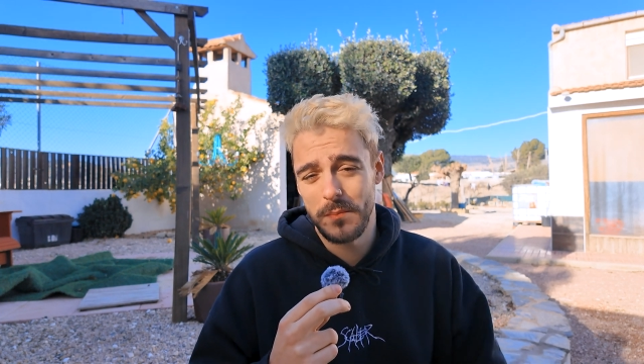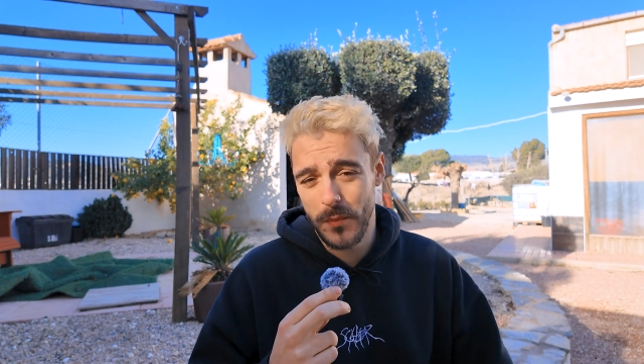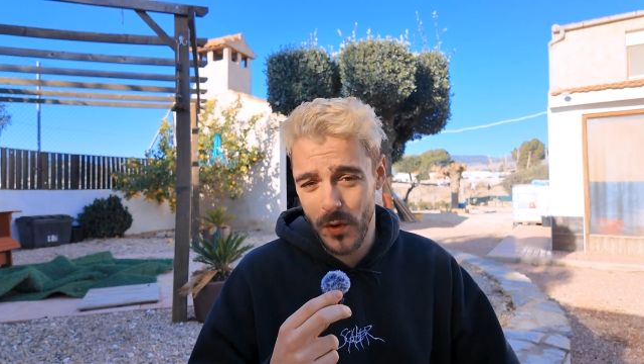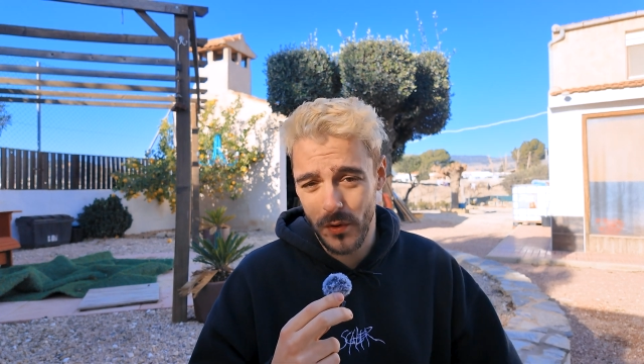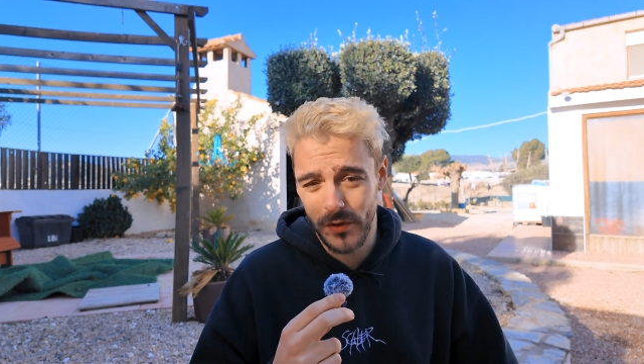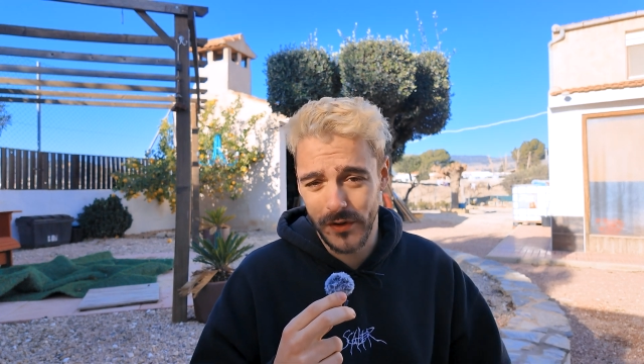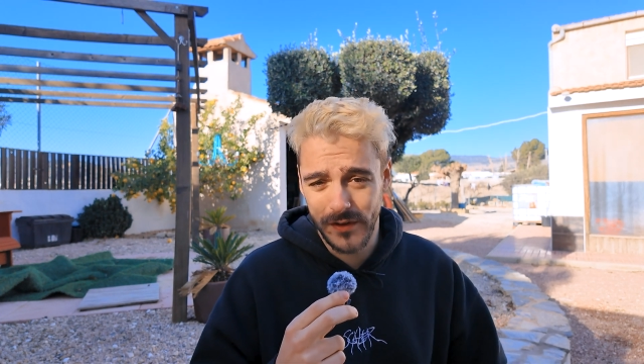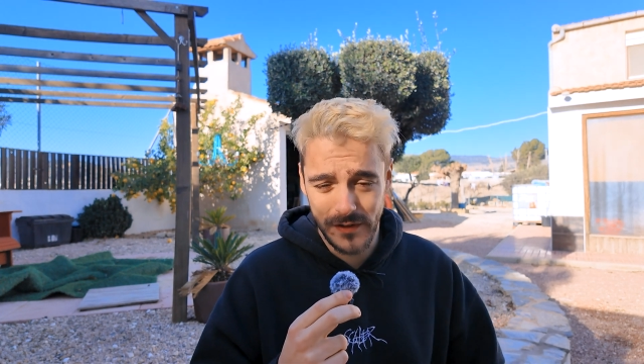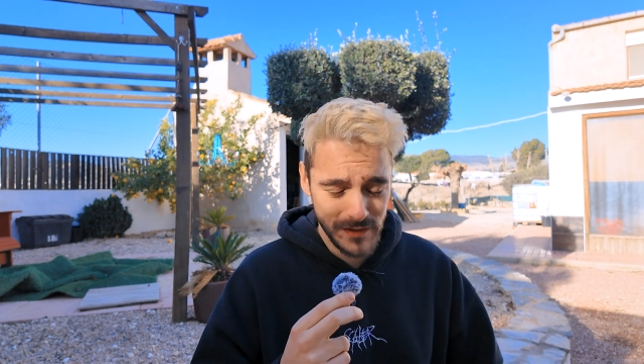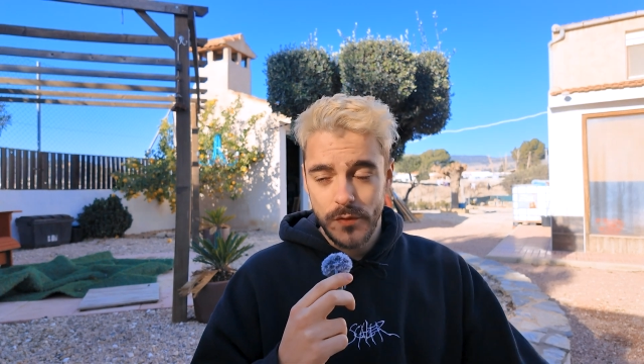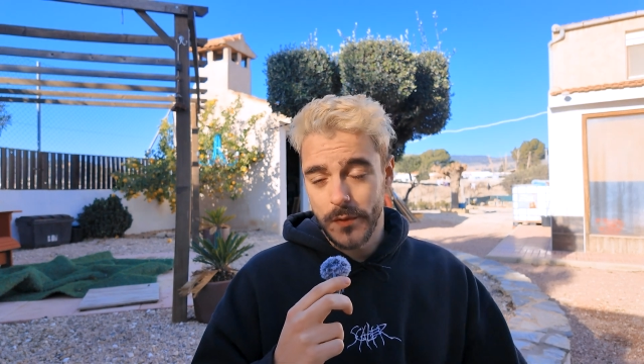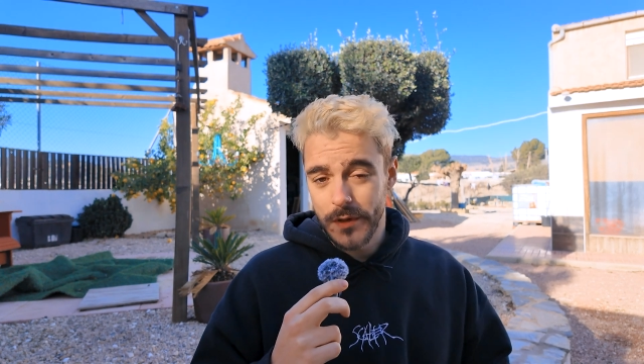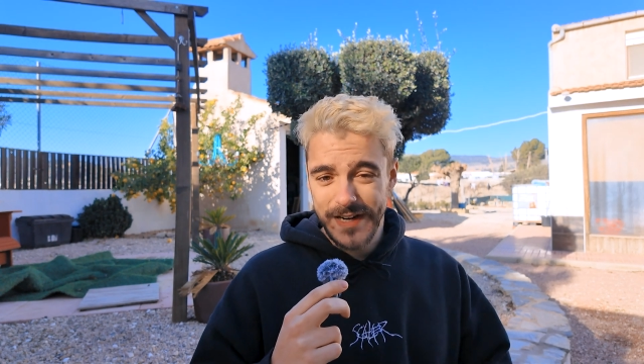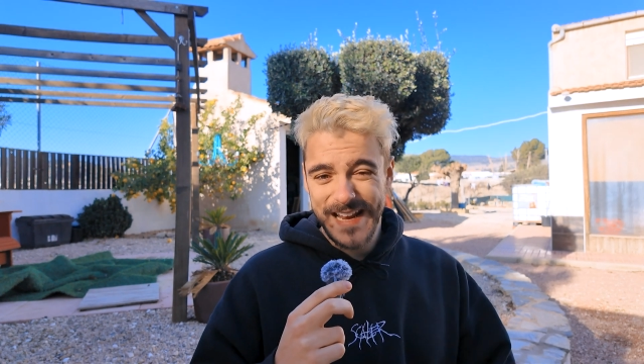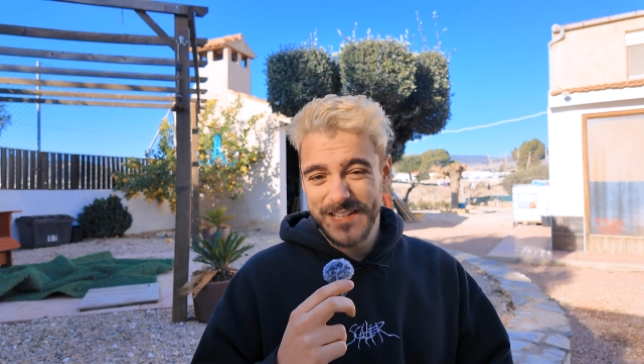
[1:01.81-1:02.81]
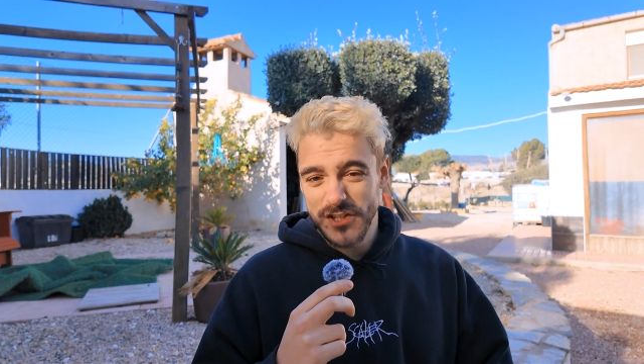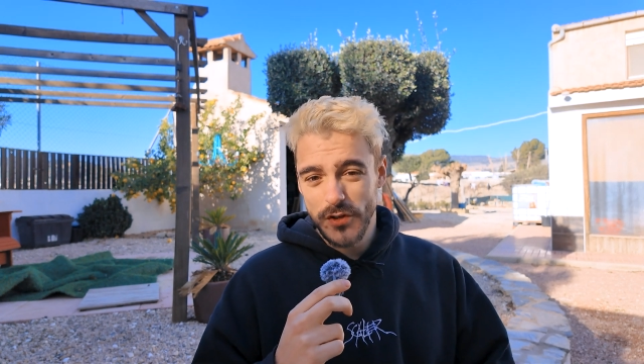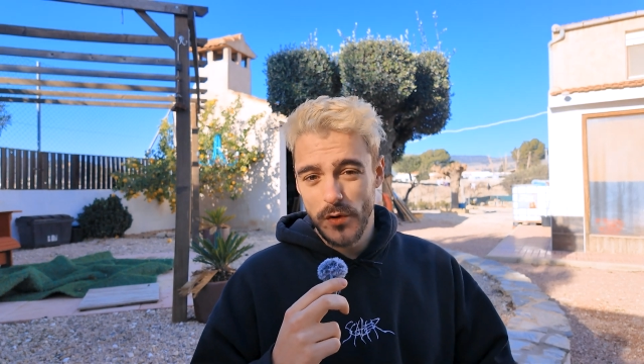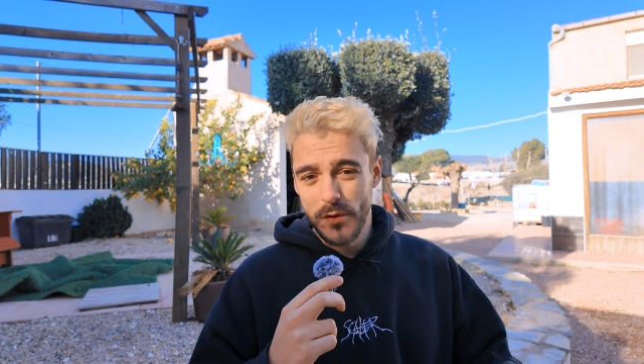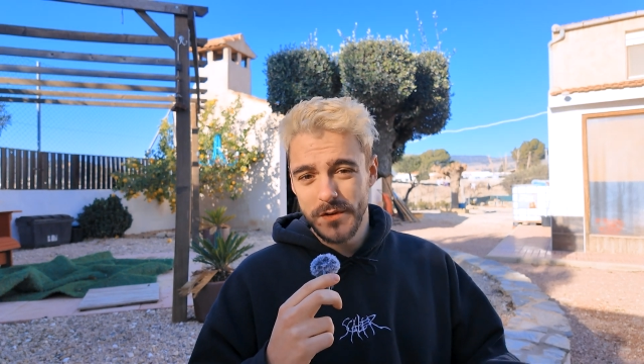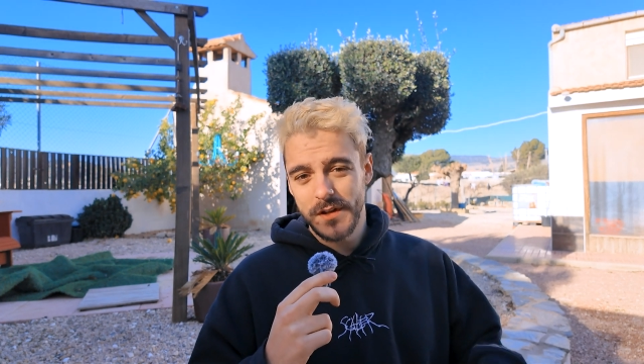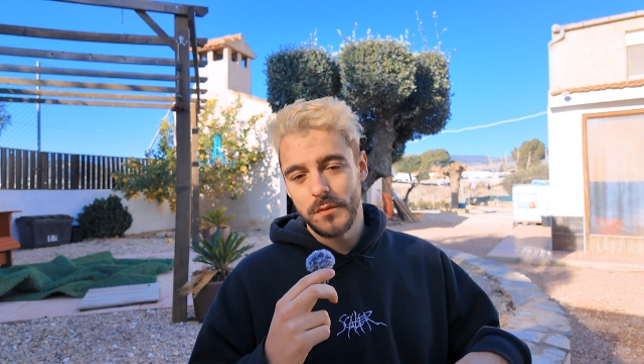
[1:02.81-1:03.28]
morning. So we're going to get
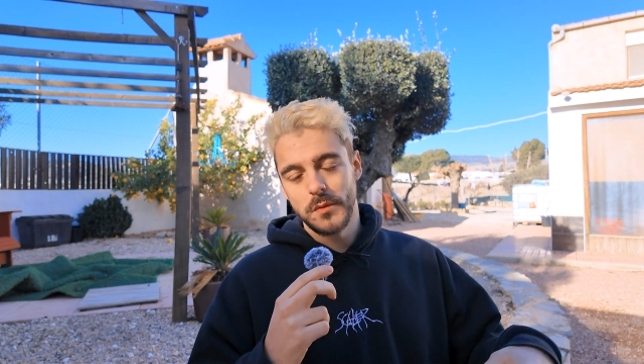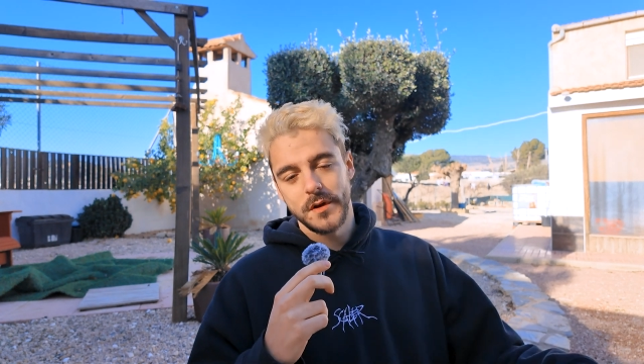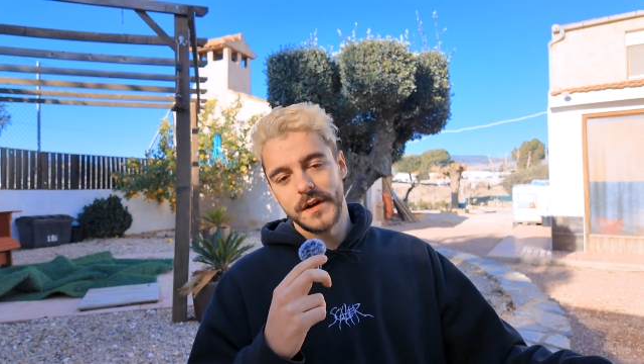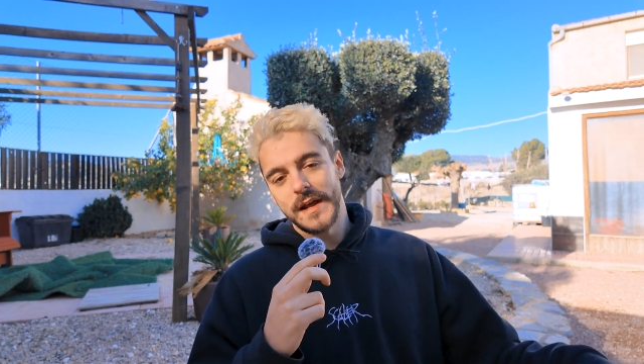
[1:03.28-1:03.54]
sorted and we're